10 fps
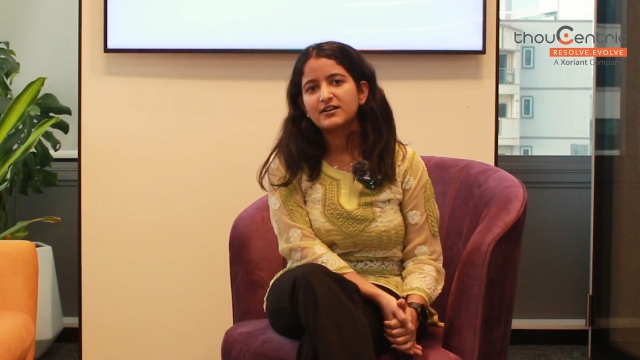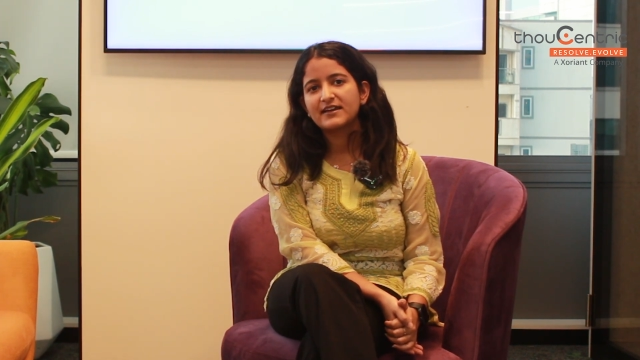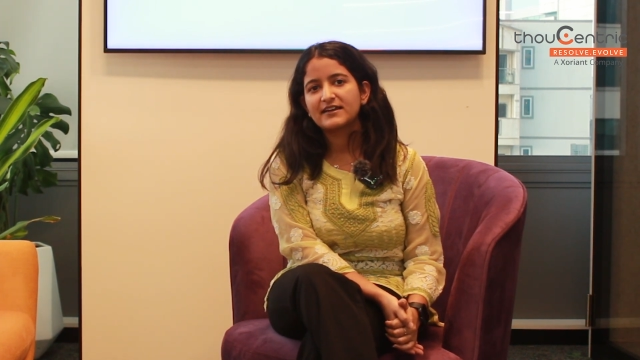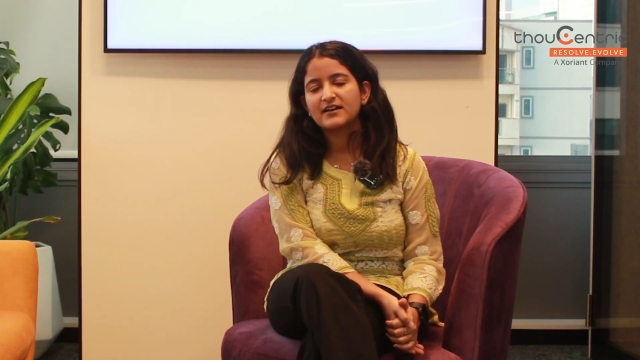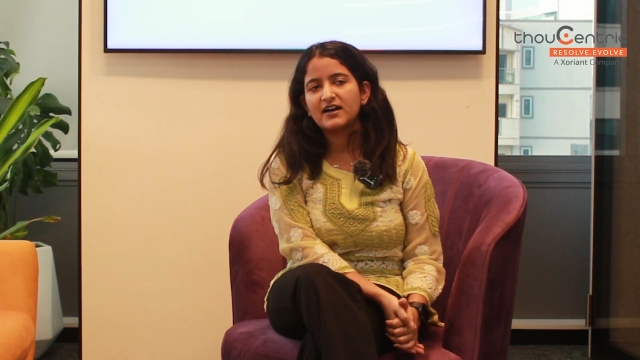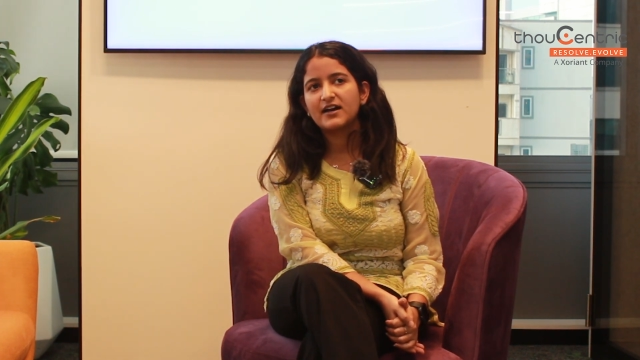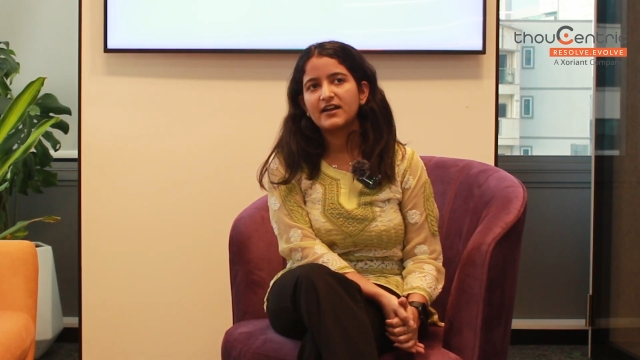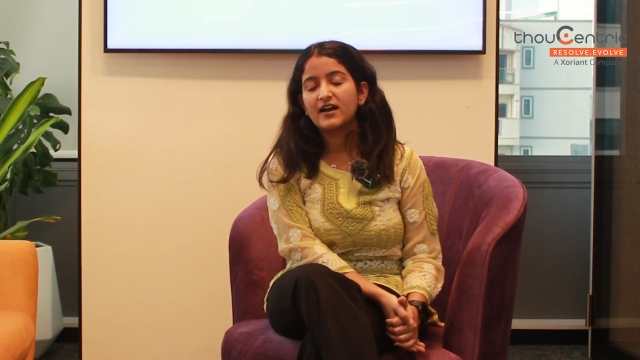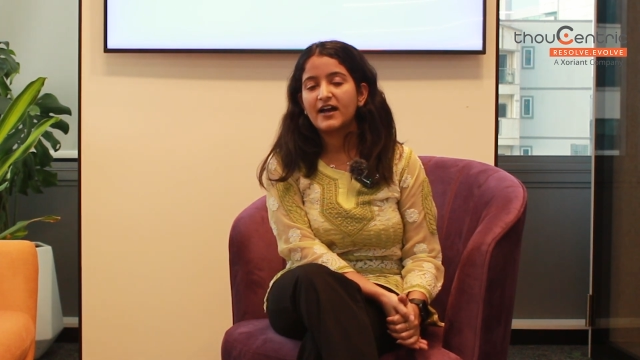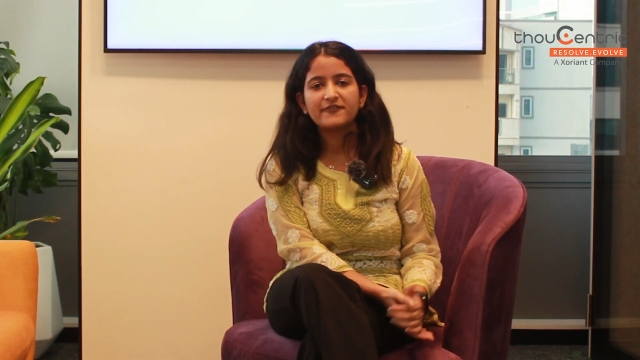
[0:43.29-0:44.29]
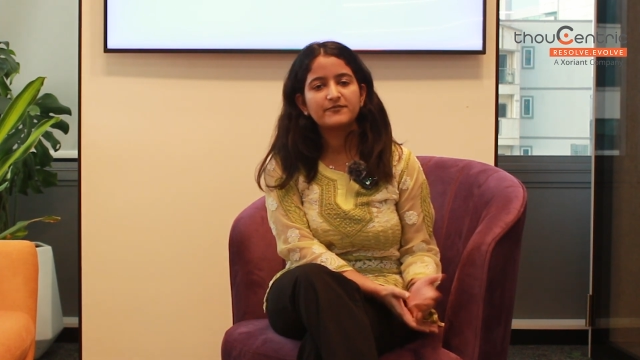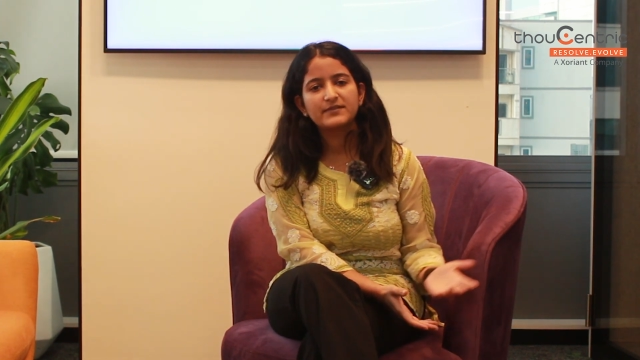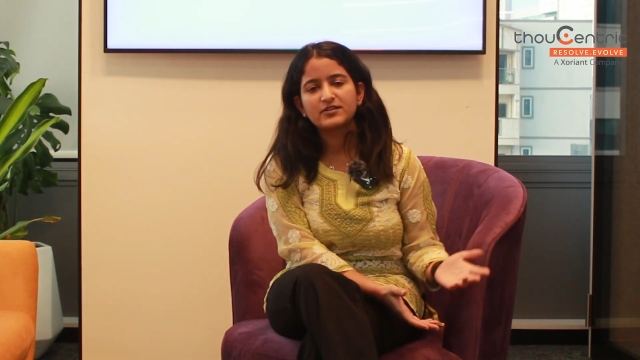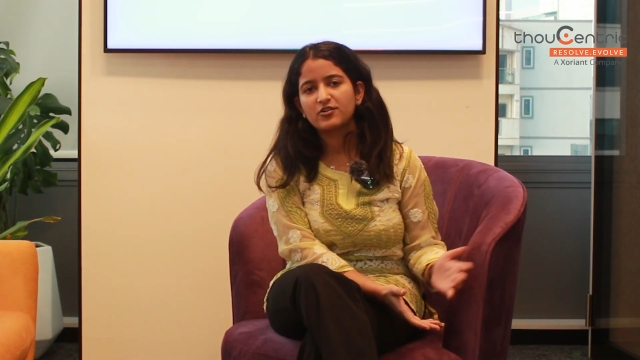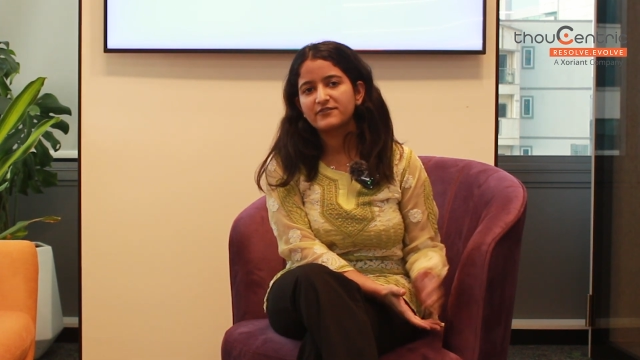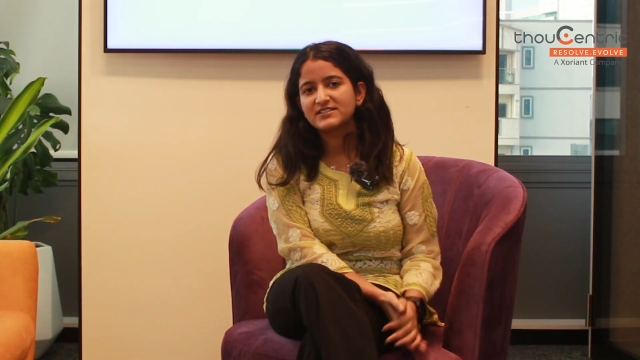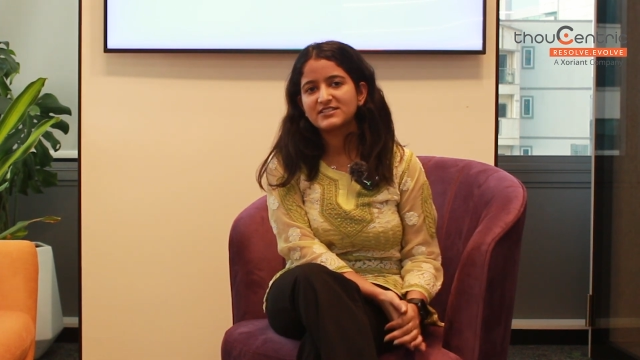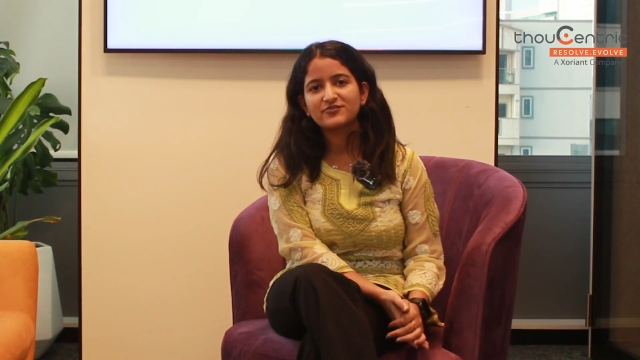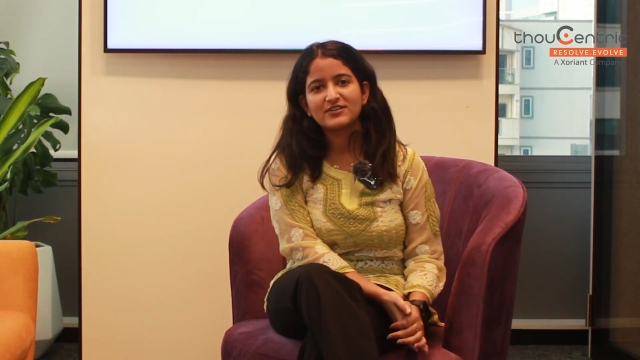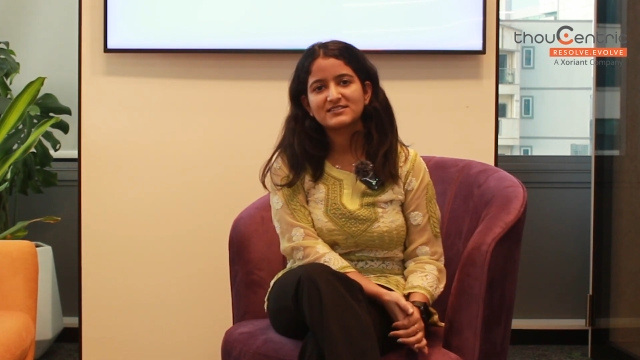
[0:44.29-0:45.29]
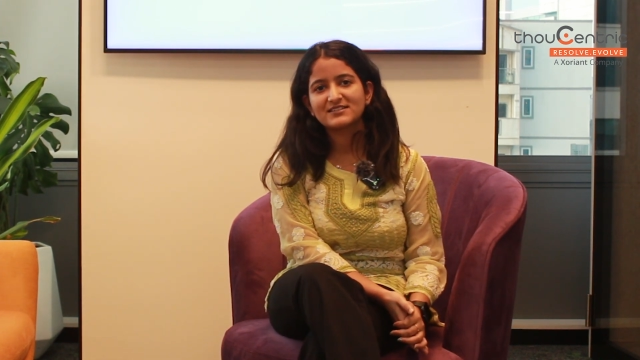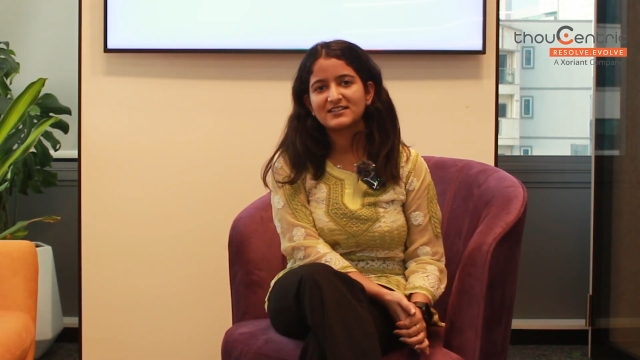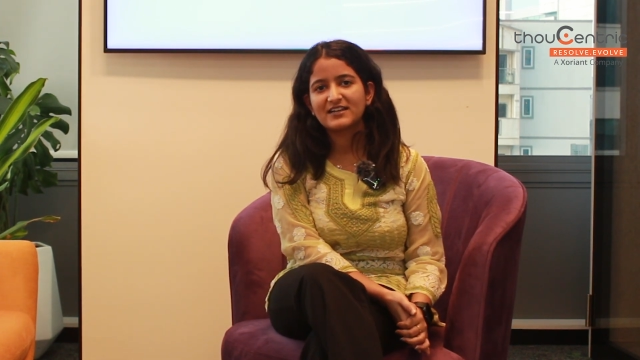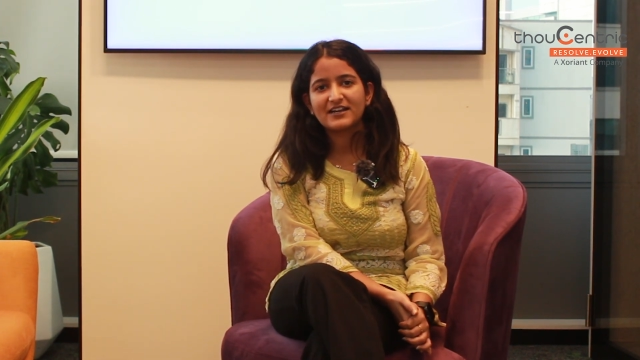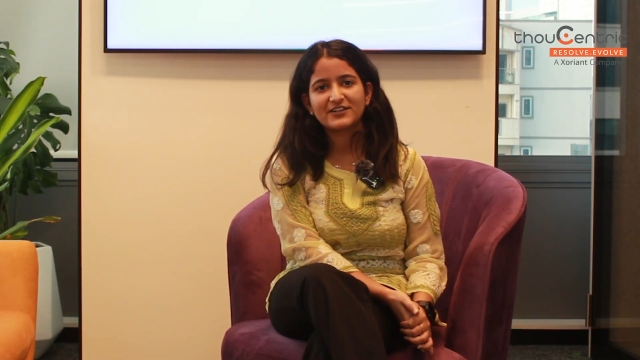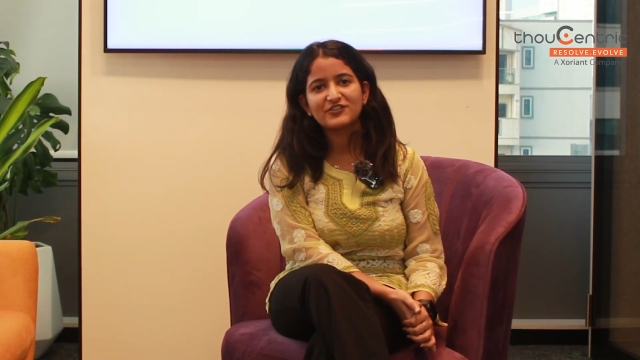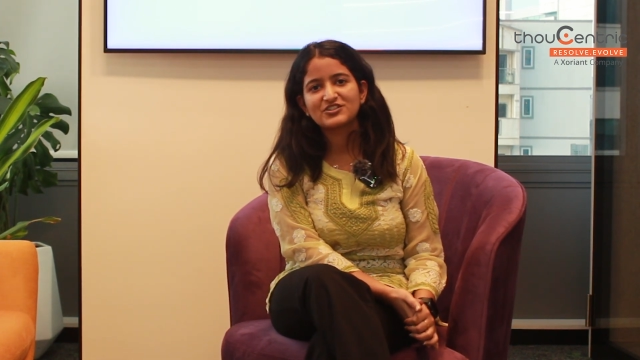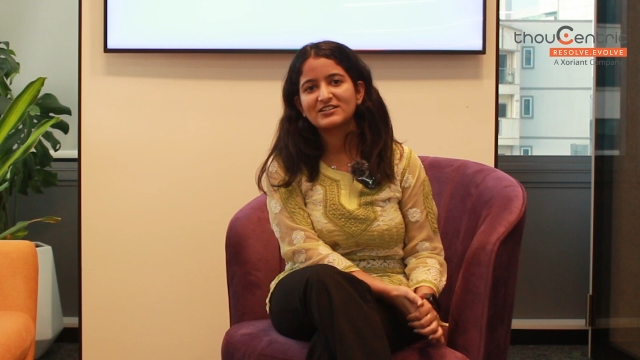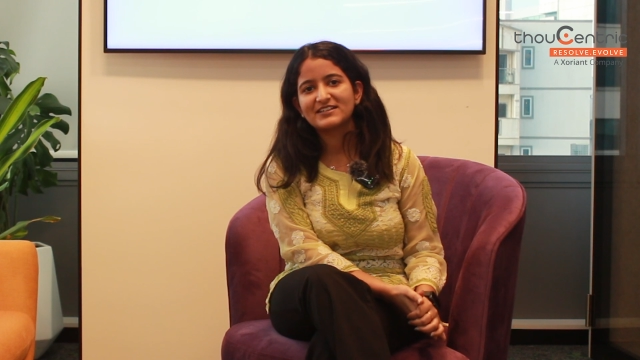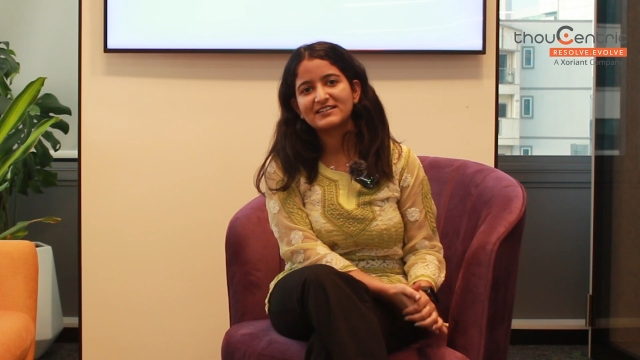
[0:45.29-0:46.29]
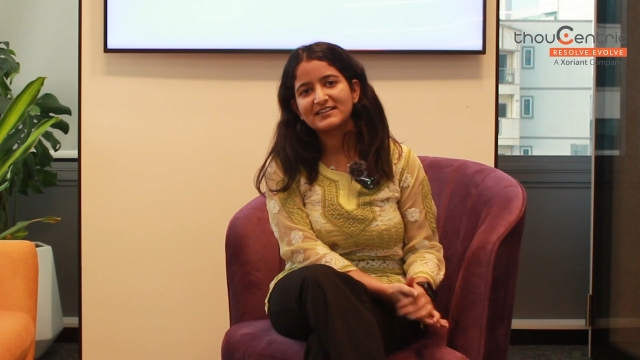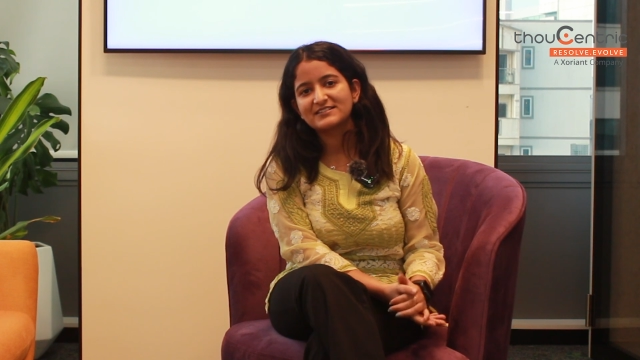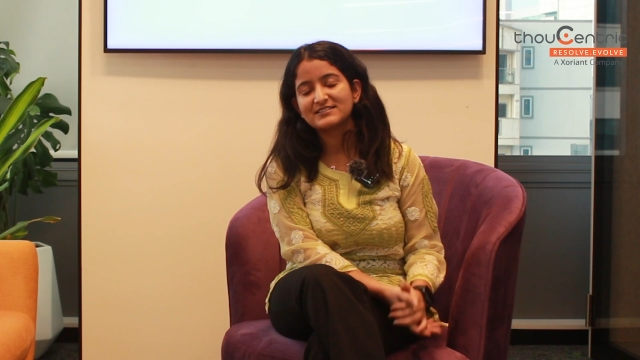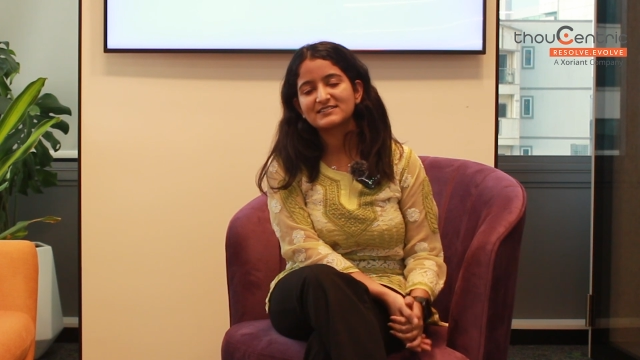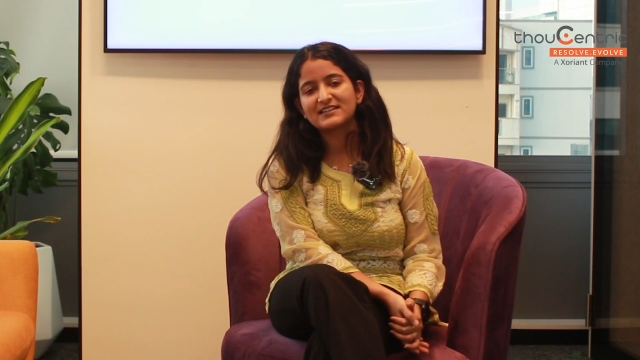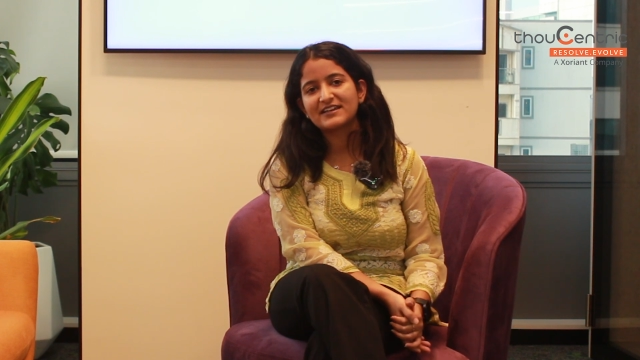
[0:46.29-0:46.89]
like I've been always interested in artificial intelligence,